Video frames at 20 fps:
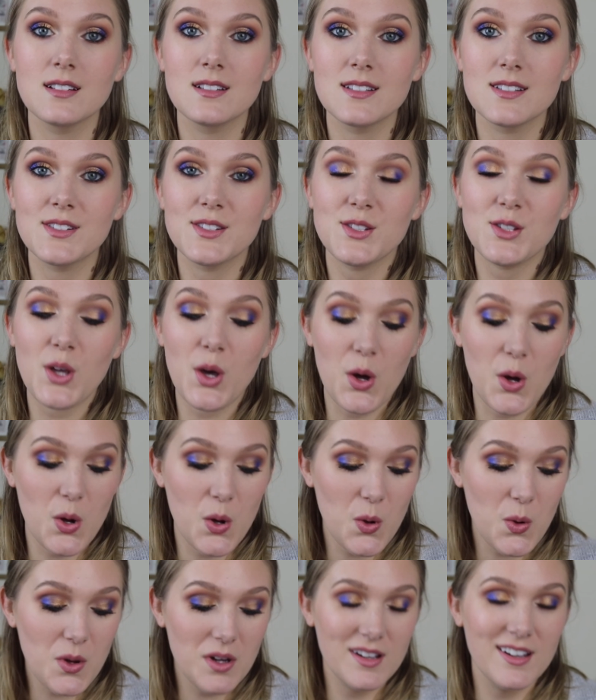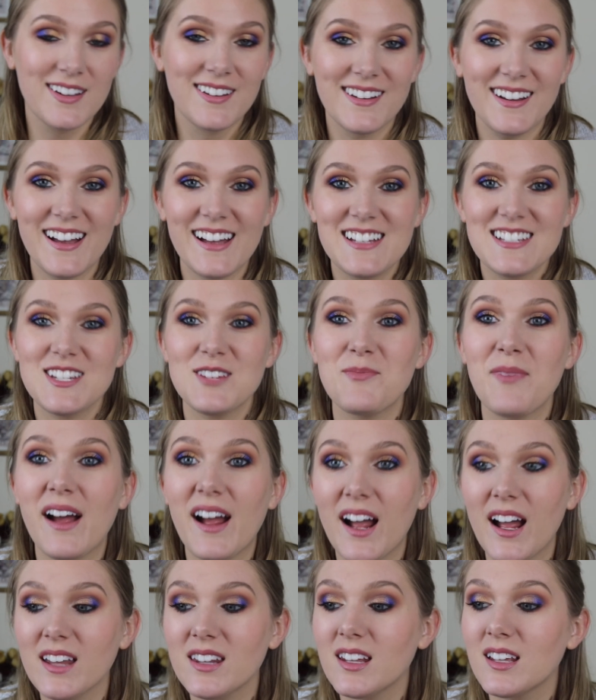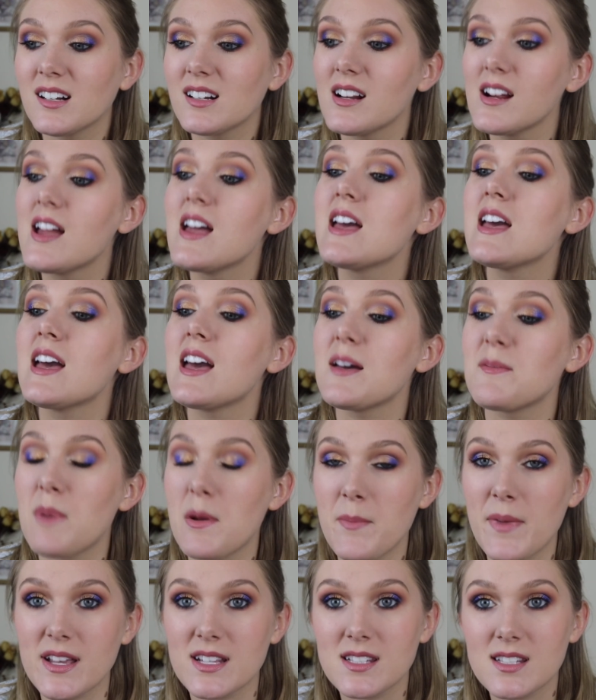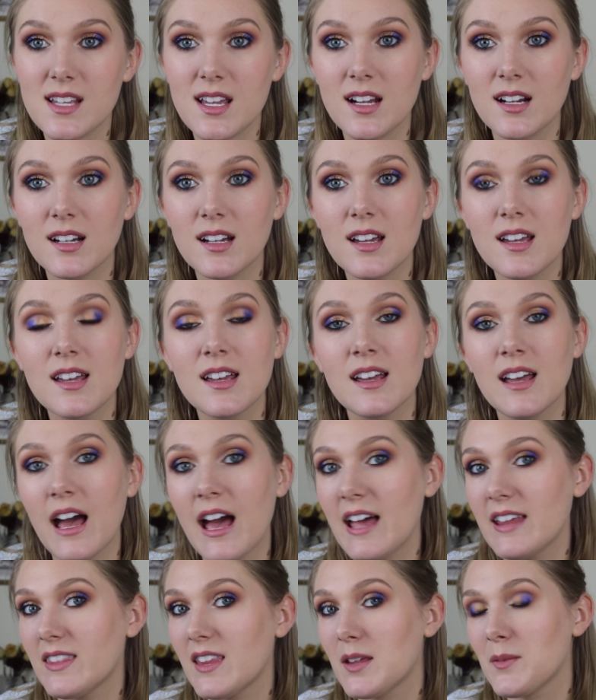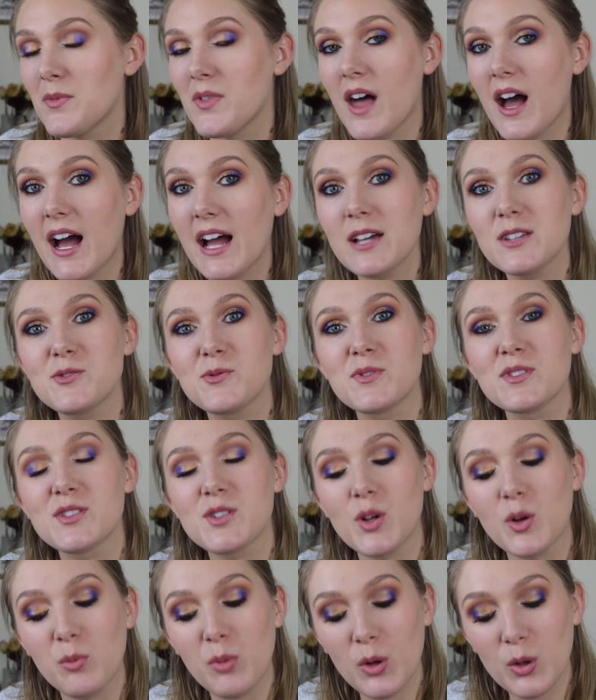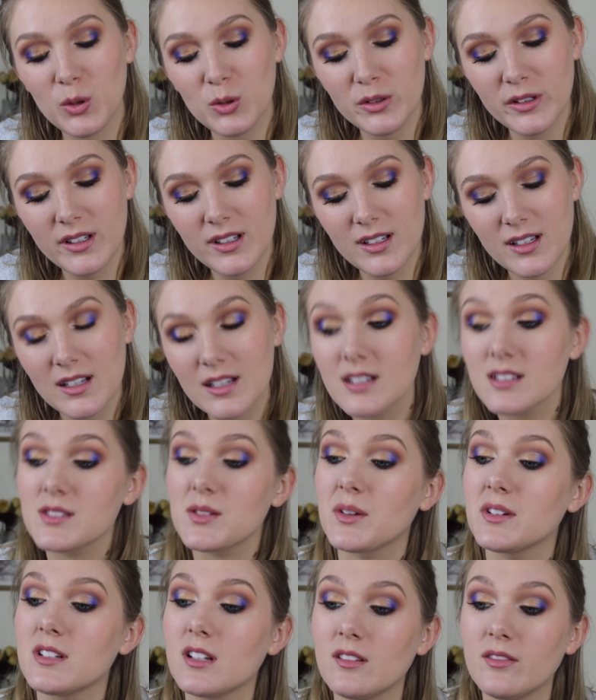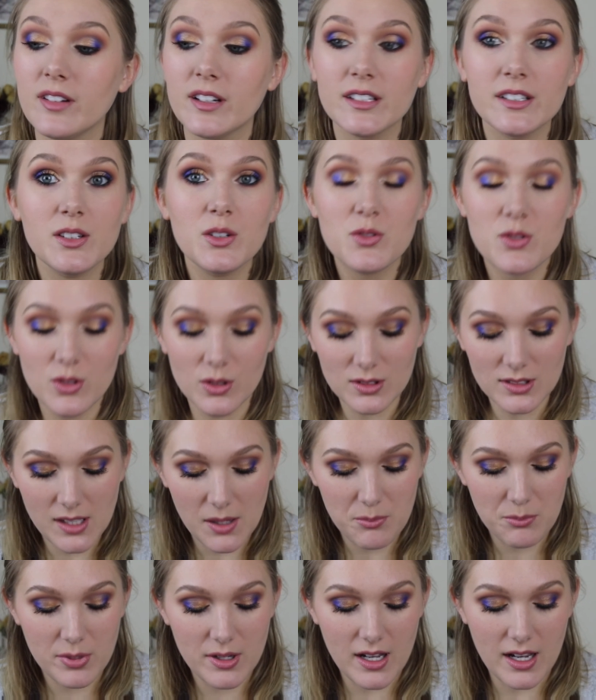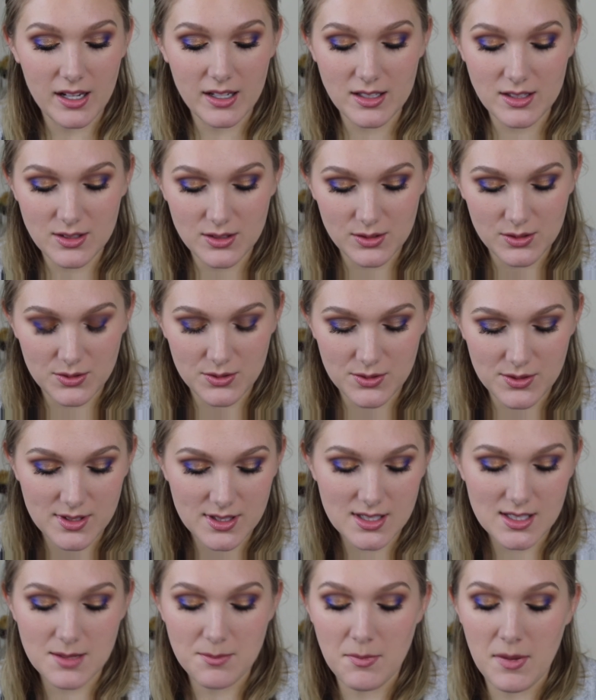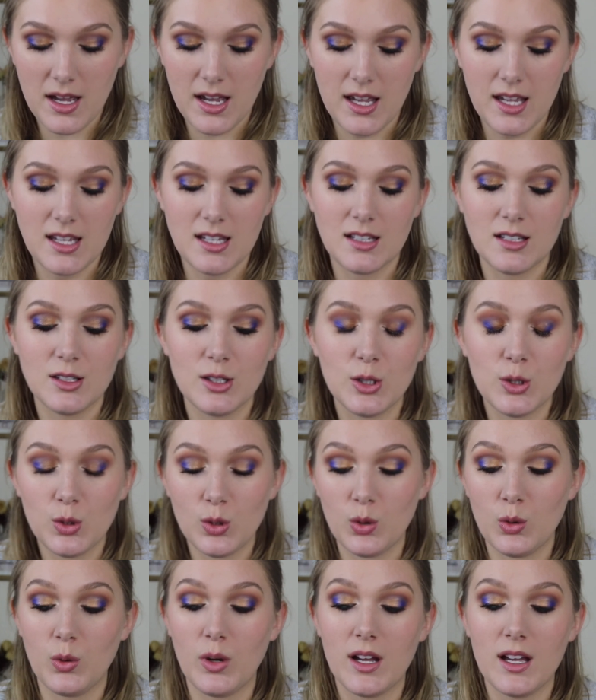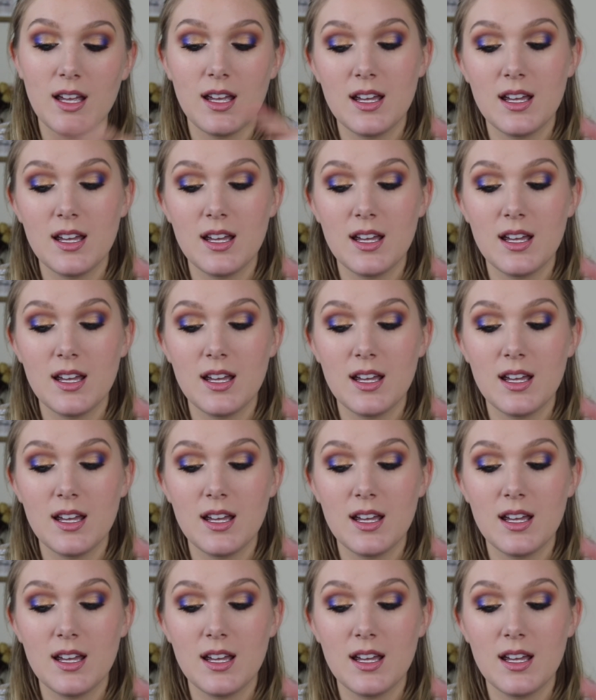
So I did my eyeliner and my mascara, and then the eyes were so bold, so I did a very neutral lip. I used my new